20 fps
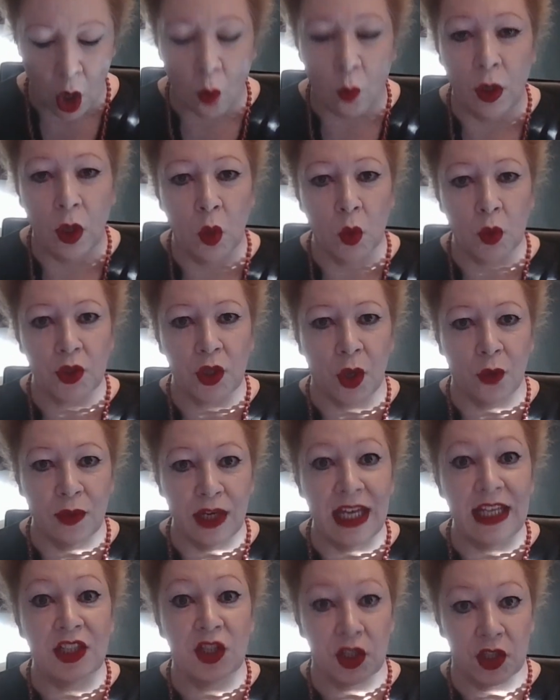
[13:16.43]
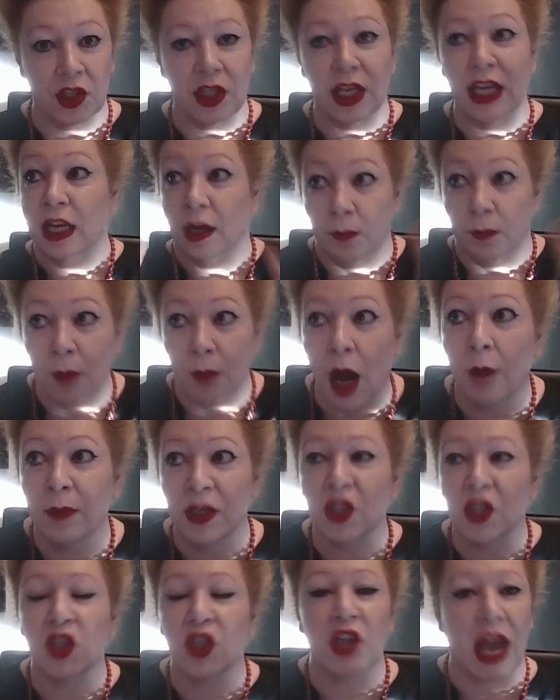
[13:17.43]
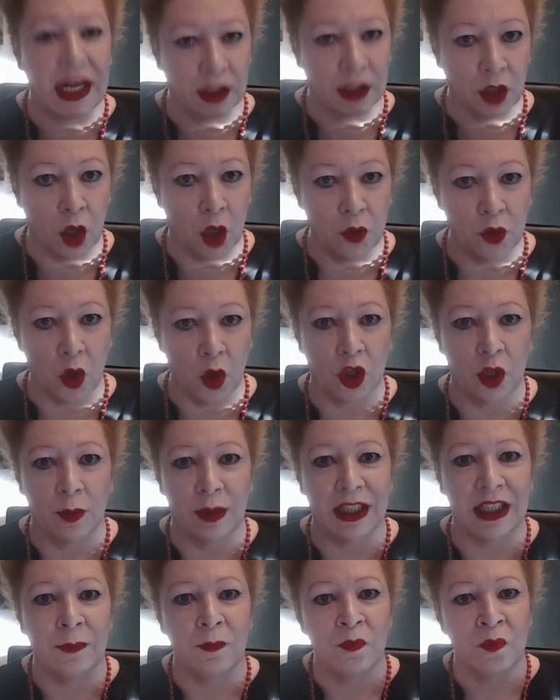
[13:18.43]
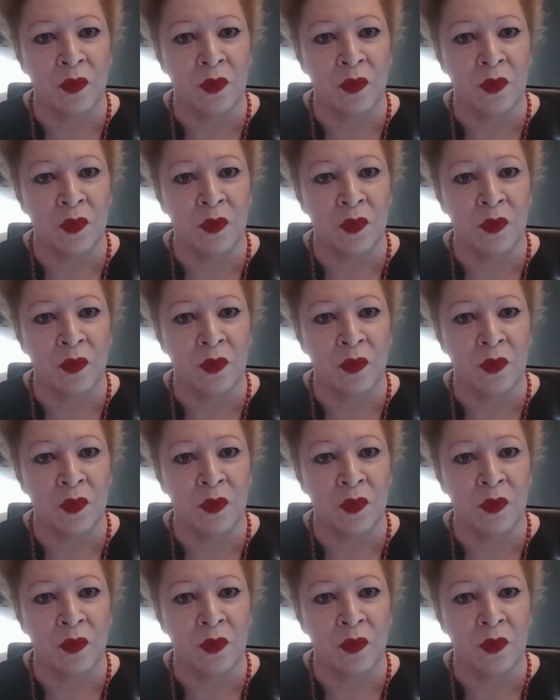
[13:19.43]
We also need to see, and it might be a standalone document,